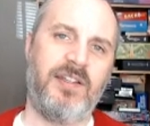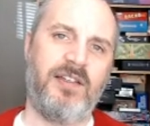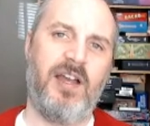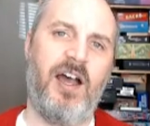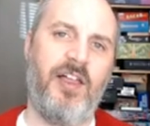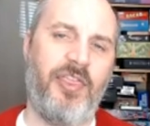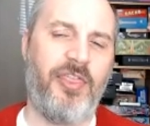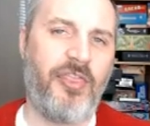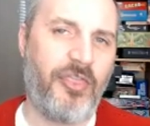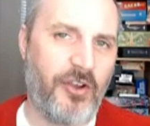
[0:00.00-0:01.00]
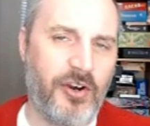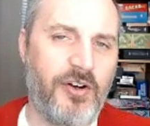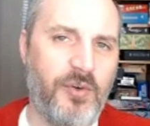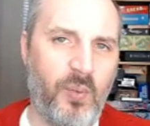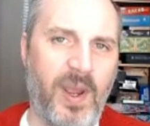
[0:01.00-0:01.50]
a
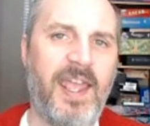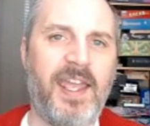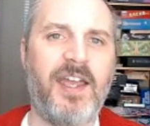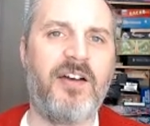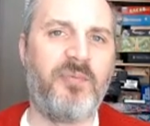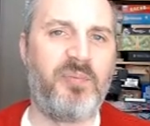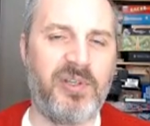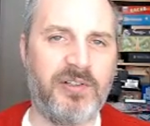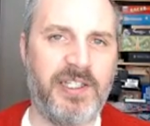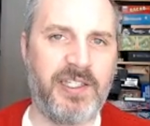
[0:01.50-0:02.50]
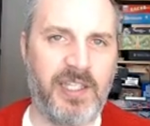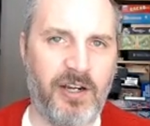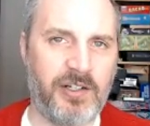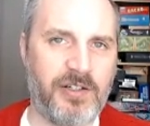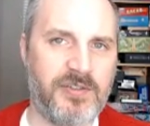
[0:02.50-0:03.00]
third way of building
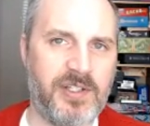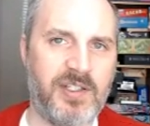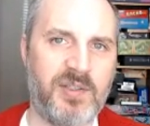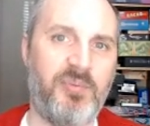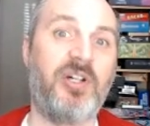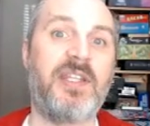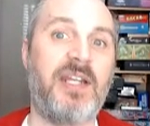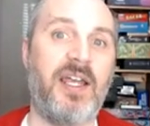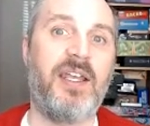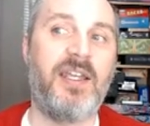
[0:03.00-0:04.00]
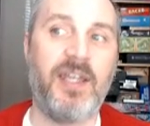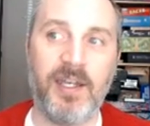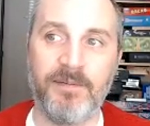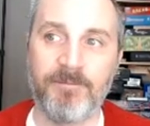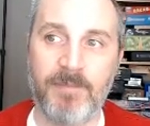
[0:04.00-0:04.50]
characters in this book that I